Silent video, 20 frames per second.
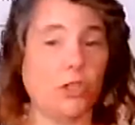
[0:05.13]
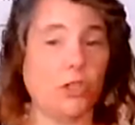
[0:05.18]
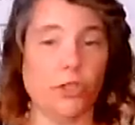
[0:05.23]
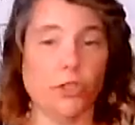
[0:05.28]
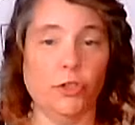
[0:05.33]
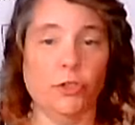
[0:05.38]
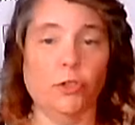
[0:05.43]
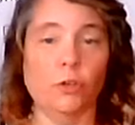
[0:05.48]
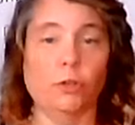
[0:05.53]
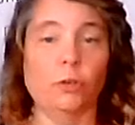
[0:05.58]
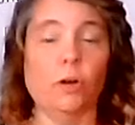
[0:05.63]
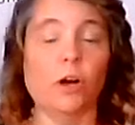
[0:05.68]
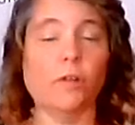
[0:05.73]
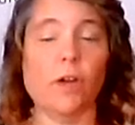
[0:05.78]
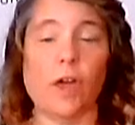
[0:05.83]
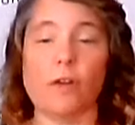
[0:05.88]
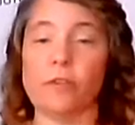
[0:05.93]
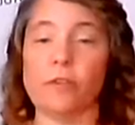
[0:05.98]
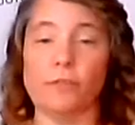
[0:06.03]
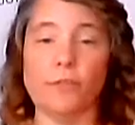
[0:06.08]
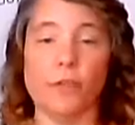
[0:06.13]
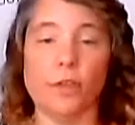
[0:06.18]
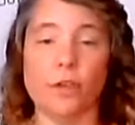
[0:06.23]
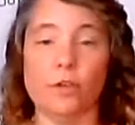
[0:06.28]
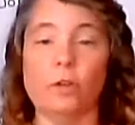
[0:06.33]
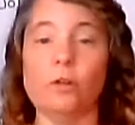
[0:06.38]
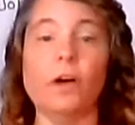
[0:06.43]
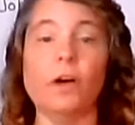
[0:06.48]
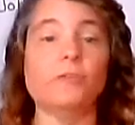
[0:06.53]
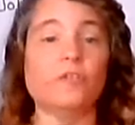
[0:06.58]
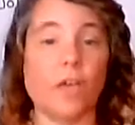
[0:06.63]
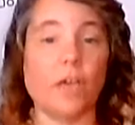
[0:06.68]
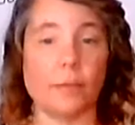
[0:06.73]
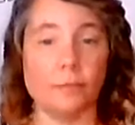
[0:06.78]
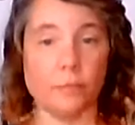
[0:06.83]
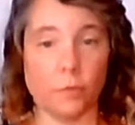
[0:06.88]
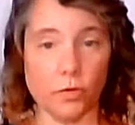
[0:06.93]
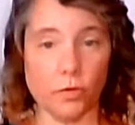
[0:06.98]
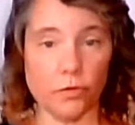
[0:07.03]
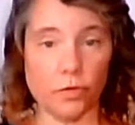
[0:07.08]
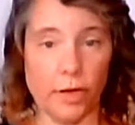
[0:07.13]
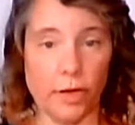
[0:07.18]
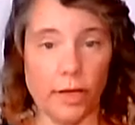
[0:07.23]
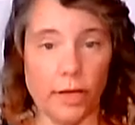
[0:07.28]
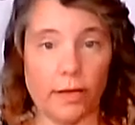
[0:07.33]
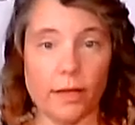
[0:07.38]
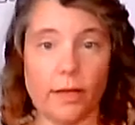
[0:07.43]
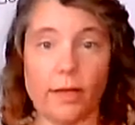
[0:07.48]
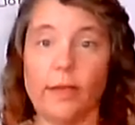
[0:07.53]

2 of our review of chapter 3.